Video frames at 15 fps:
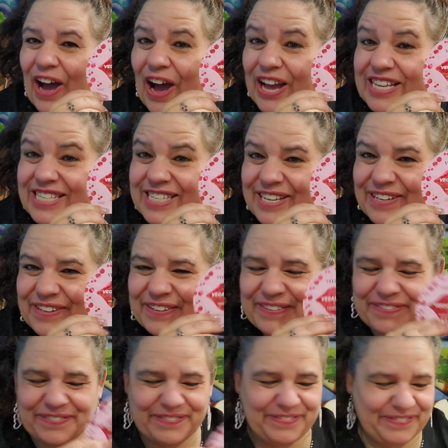
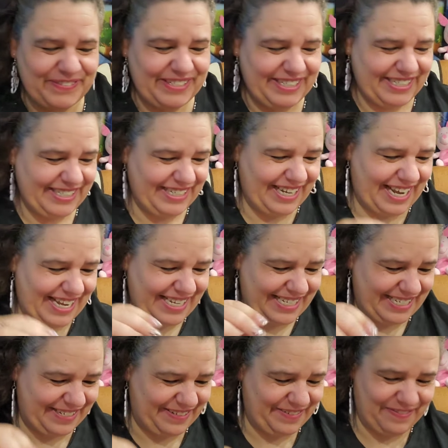awesome.
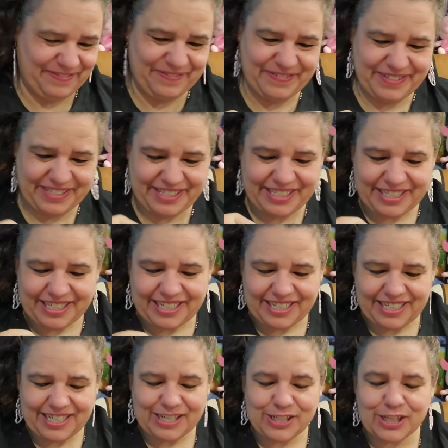Awesome.
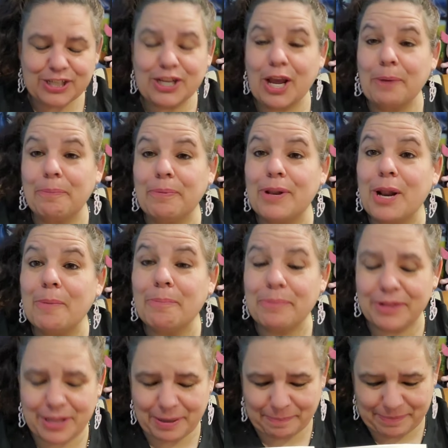Just get
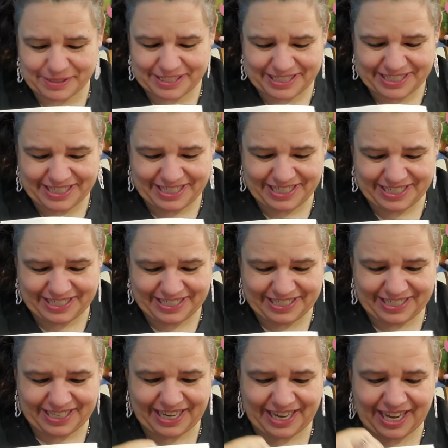plump lips.
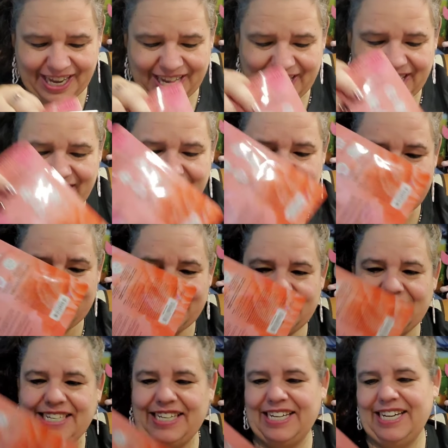And
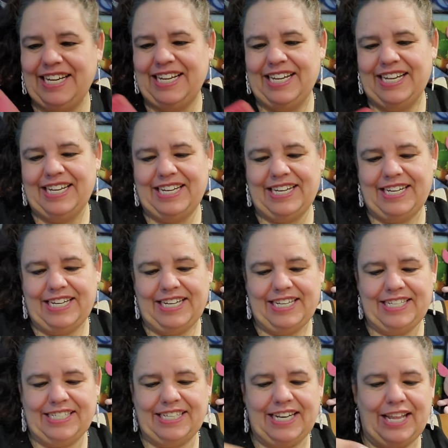here
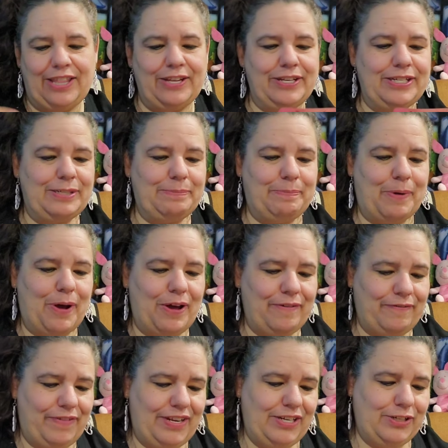is another spa
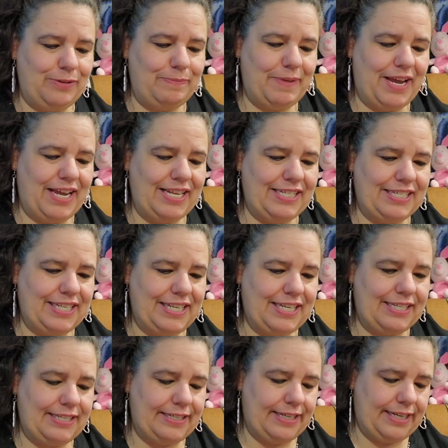facial mask.
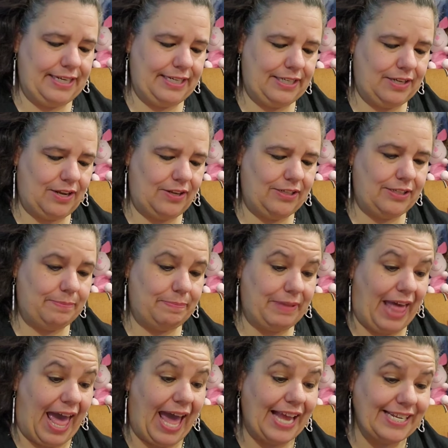This one is called
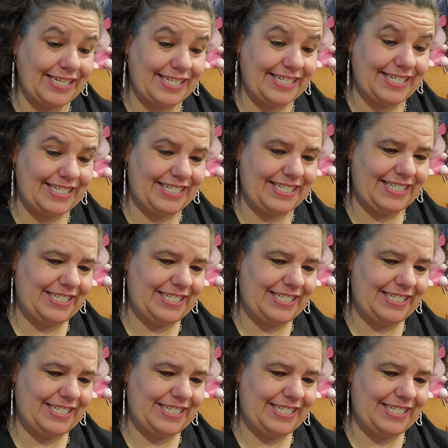Splash